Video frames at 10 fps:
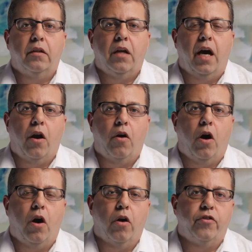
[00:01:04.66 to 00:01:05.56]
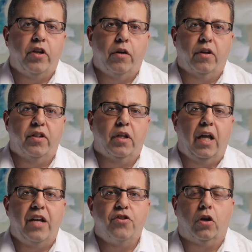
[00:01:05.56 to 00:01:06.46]
on our hearts here at the
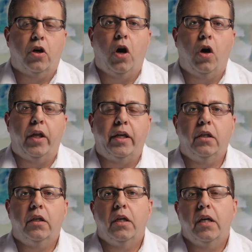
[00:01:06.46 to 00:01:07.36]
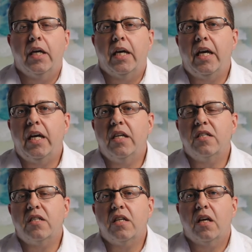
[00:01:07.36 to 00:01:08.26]
Elisha Calling
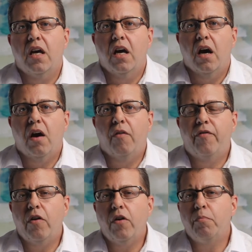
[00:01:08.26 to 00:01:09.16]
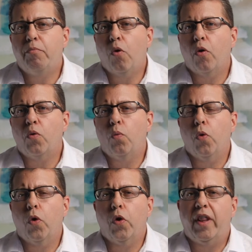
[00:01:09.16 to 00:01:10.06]
is a very important
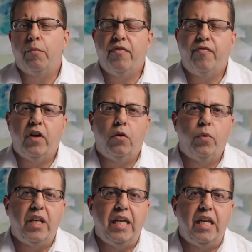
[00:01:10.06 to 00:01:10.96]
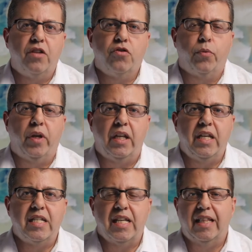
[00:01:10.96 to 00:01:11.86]
word that we felt we needed to
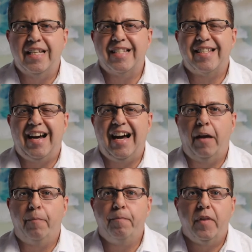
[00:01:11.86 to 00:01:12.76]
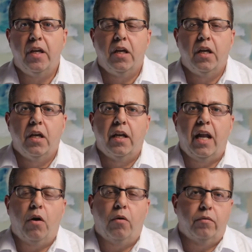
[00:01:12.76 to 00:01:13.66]
release at this time.
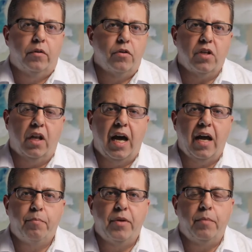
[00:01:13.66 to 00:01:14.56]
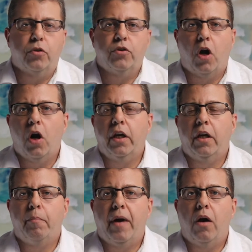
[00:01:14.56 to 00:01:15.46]
Now, there's a lot of people talking
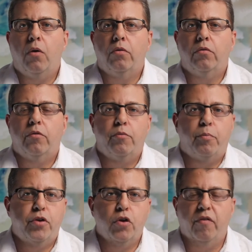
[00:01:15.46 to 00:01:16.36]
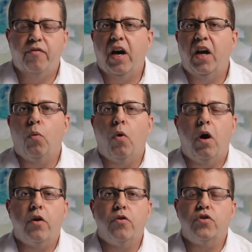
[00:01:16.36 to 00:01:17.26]
about the purifying
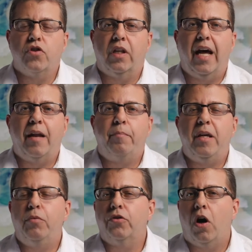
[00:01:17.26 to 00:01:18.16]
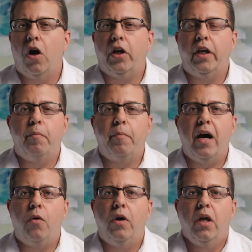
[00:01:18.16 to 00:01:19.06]
waters. There's a lot of people talking
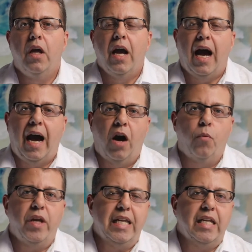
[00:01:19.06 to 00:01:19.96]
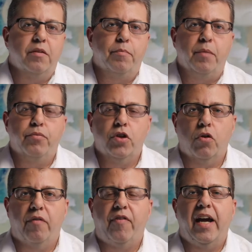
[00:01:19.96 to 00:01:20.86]
about how we need to be
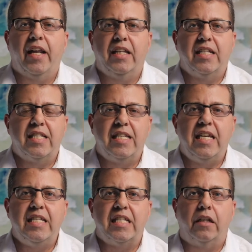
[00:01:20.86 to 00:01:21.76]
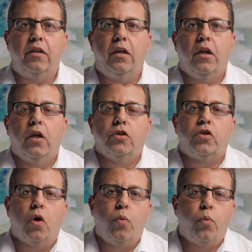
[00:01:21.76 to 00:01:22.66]
purified in this season.
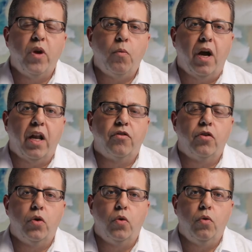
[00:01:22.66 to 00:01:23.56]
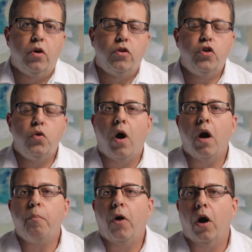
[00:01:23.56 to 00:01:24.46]
So we wanted to do our
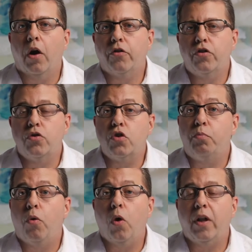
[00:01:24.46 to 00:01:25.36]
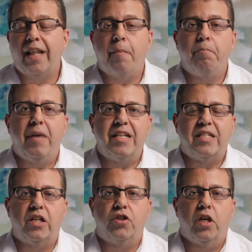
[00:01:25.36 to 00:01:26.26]
part to support that
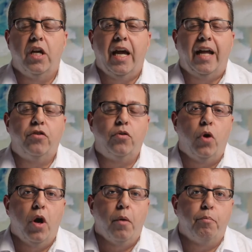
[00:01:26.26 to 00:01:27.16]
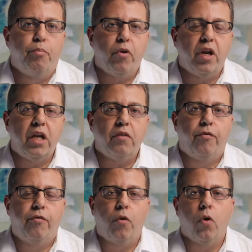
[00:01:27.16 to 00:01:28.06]
message and to bring
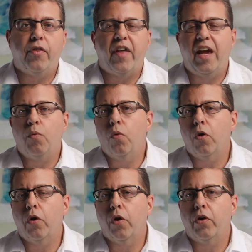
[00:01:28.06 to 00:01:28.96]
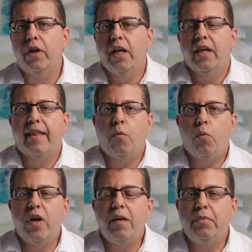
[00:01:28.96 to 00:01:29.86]
forth a word that
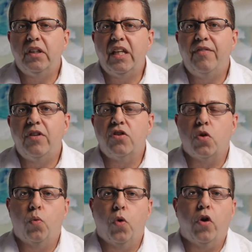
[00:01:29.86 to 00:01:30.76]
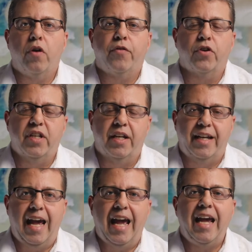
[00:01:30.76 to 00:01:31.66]
we believe is a word for
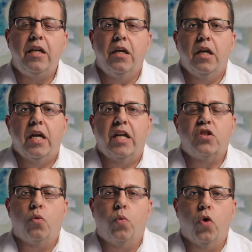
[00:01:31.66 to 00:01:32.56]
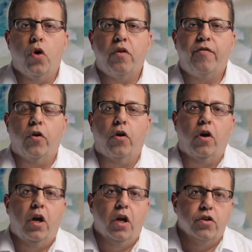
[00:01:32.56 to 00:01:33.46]
today, it's a word for
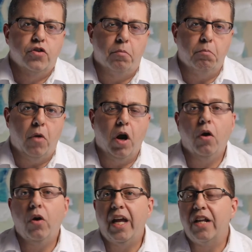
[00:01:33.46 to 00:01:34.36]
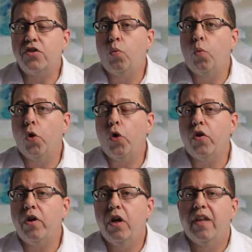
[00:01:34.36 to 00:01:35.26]
tomorrow, and it's a
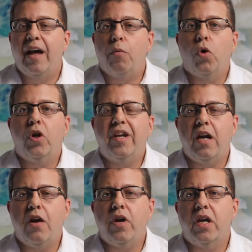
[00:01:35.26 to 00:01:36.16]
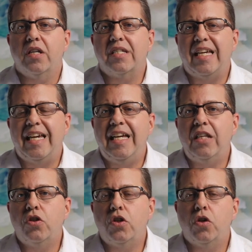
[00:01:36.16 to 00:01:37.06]
word that will carry us
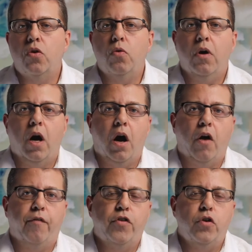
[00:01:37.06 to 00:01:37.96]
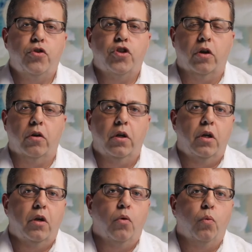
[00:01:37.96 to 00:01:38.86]
into our future
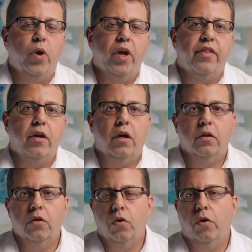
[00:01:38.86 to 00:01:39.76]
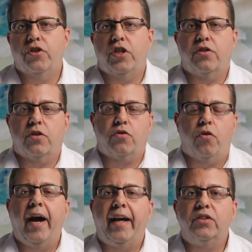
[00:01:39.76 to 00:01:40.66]
with the Lord Jesus
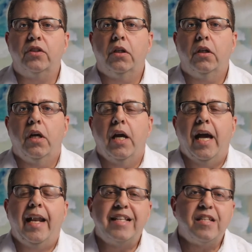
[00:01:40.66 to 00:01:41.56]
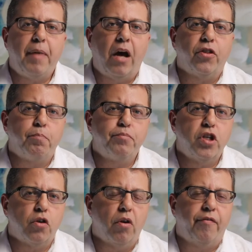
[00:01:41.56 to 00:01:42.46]
Christ. And that's about the
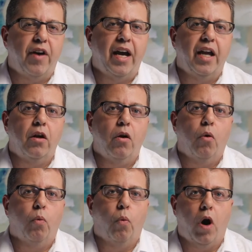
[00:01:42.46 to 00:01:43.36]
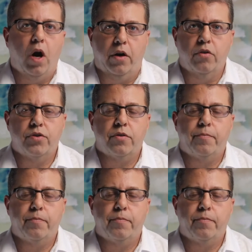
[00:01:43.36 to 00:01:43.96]
purifying waters.